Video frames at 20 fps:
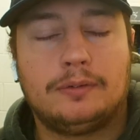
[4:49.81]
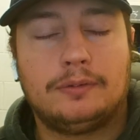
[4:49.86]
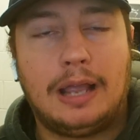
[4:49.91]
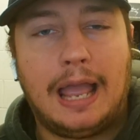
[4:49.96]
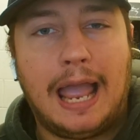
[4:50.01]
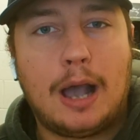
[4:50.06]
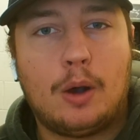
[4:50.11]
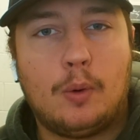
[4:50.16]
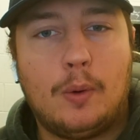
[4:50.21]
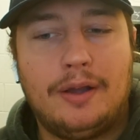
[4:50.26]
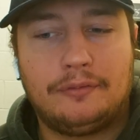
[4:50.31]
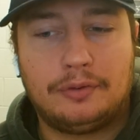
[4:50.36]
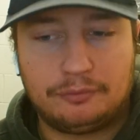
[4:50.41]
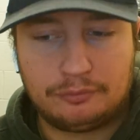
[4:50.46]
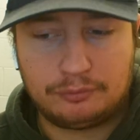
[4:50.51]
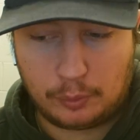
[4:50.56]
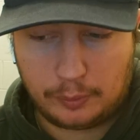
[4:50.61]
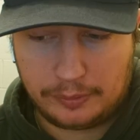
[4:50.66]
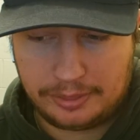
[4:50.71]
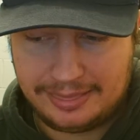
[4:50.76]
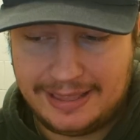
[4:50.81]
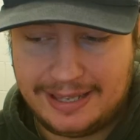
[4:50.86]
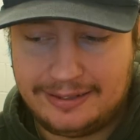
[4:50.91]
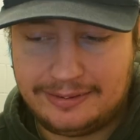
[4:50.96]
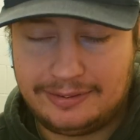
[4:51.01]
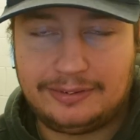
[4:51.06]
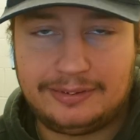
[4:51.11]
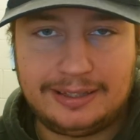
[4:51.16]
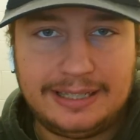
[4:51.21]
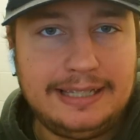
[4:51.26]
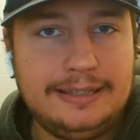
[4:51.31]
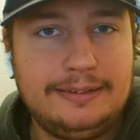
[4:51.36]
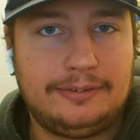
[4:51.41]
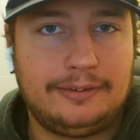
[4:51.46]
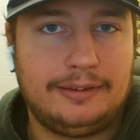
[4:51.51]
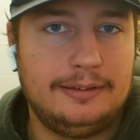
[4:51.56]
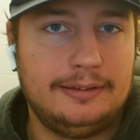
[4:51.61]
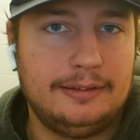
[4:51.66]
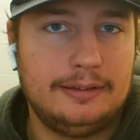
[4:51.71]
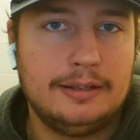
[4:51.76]
However, for this
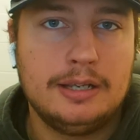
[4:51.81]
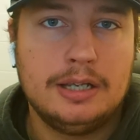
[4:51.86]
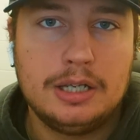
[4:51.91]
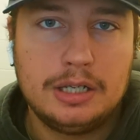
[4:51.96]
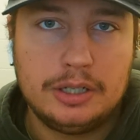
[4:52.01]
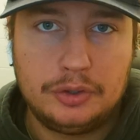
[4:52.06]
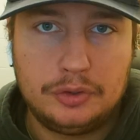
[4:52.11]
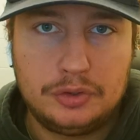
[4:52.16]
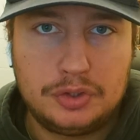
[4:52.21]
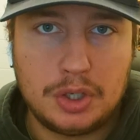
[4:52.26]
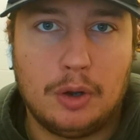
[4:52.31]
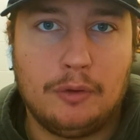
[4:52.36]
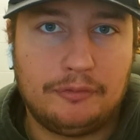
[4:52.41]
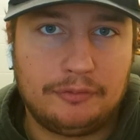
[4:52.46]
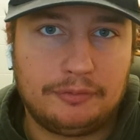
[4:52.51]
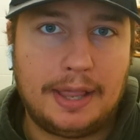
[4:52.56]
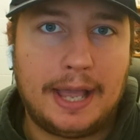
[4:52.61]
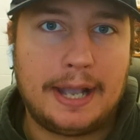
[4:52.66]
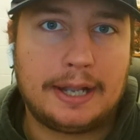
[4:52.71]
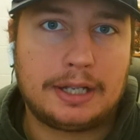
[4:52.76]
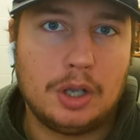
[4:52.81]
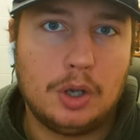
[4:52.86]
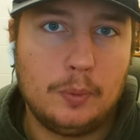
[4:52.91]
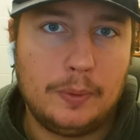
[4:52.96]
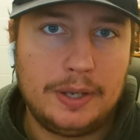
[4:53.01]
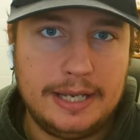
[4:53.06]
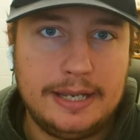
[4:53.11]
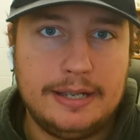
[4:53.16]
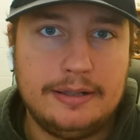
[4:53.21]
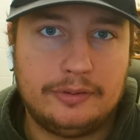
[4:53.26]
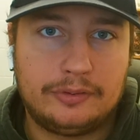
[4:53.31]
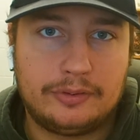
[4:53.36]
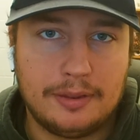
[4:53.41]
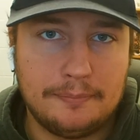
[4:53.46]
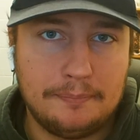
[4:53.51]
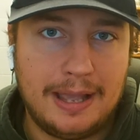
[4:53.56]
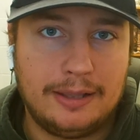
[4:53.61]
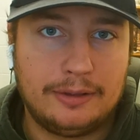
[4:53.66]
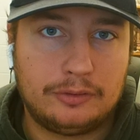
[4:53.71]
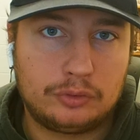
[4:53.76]
season, Joe Flacco is the
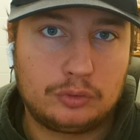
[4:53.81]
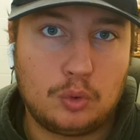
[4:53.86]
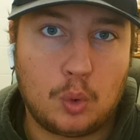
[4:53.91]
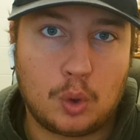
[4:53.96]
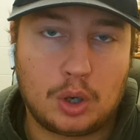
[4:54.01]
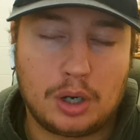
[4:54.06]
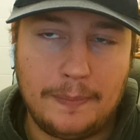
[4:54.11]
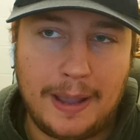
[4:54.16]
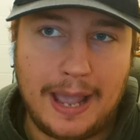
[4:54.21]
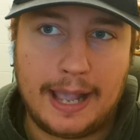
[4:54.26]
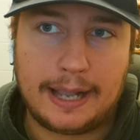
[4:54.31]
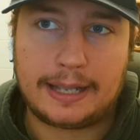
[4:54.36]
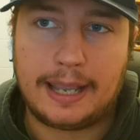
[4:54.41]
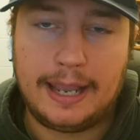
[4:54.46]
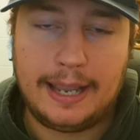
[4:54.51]
best quarterback.